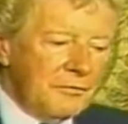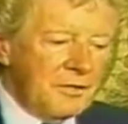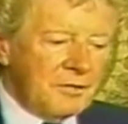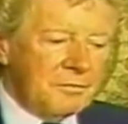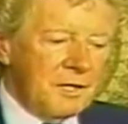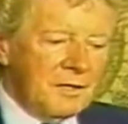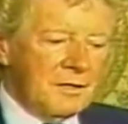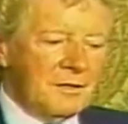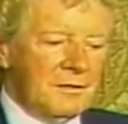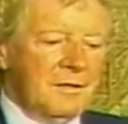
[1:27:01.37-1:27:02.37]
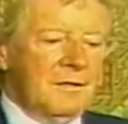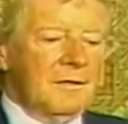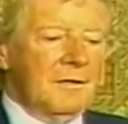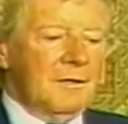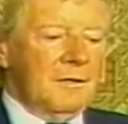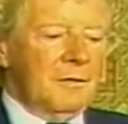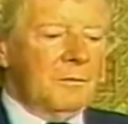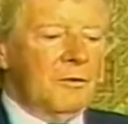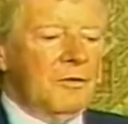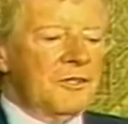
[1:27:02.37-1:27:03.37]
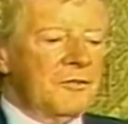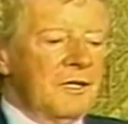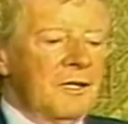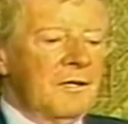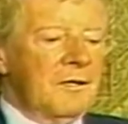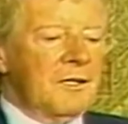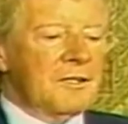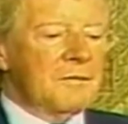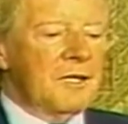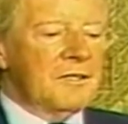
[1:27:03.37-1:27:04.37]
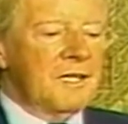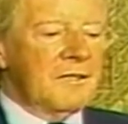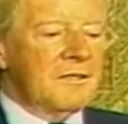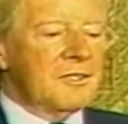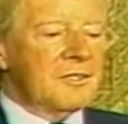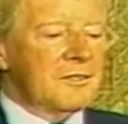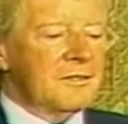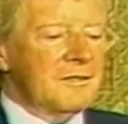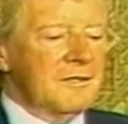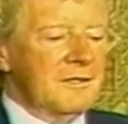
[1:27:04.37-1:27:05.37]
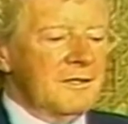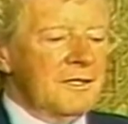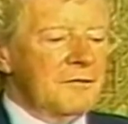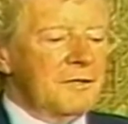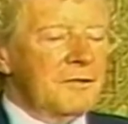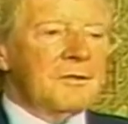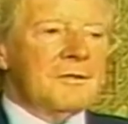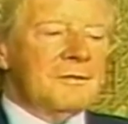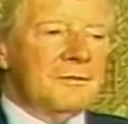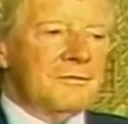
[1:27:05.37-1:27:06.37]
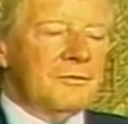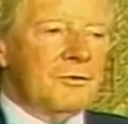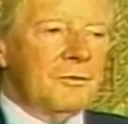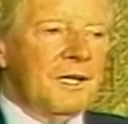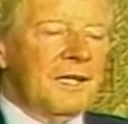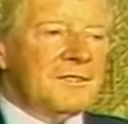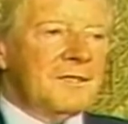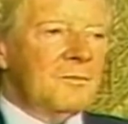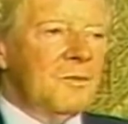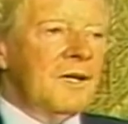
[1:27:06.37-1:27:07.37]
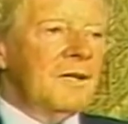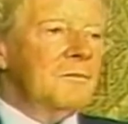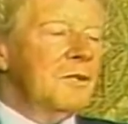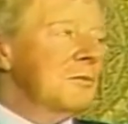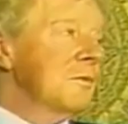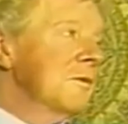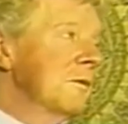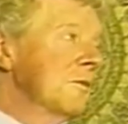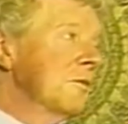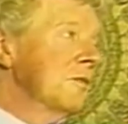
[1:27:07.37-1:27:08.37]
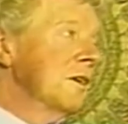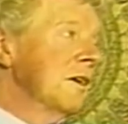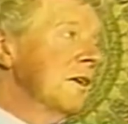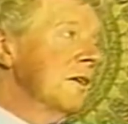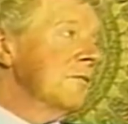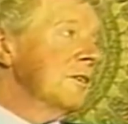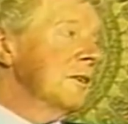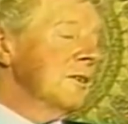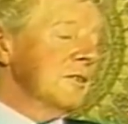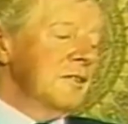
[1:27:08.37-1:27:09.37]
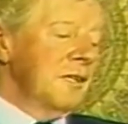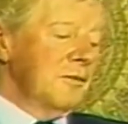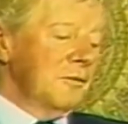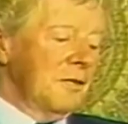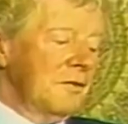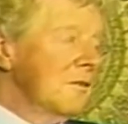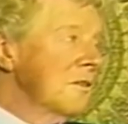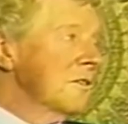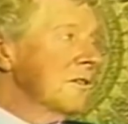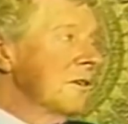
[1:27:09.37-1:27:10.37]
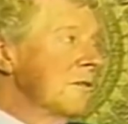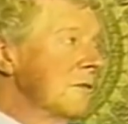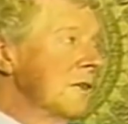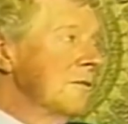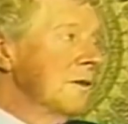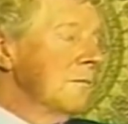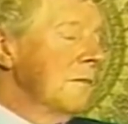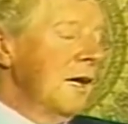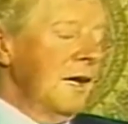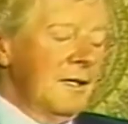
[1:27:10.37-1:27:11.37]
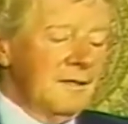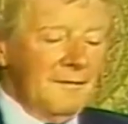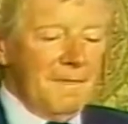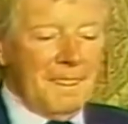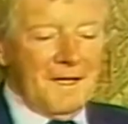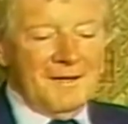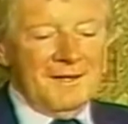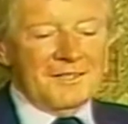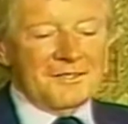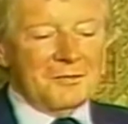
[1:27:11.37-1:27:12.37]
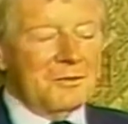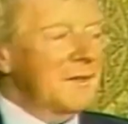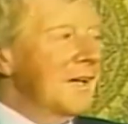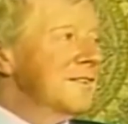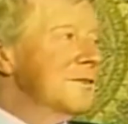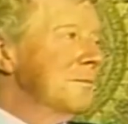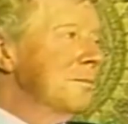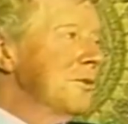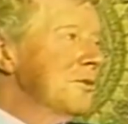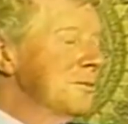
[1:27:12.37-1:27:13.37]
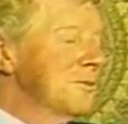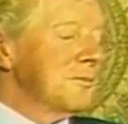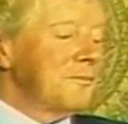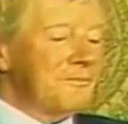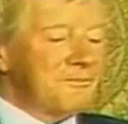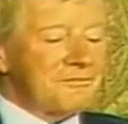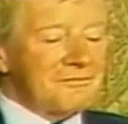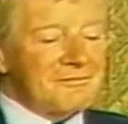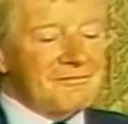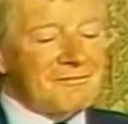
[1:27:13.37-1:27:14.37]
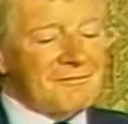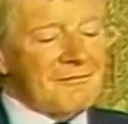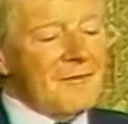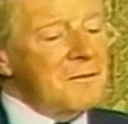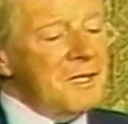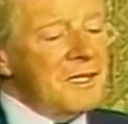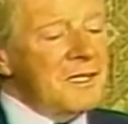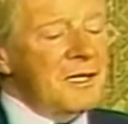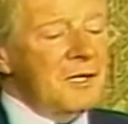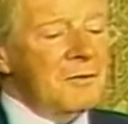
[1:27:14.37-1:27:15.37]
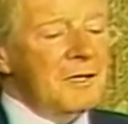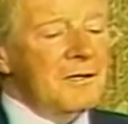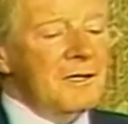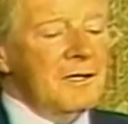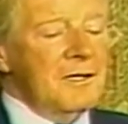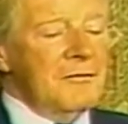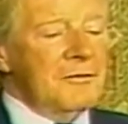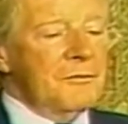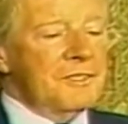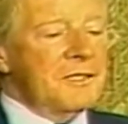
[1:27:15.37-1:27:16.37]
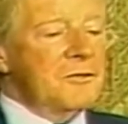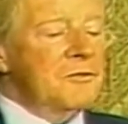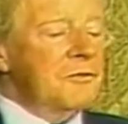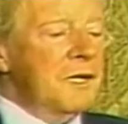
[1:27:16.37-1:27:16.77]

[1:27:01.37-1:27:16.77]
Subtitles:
I first went into the laboratory and asked my technician if he could formulate some way in which we could create levitation, he thought I'd go and start raving mad, and said, well, that's impossible. But anyhow, from single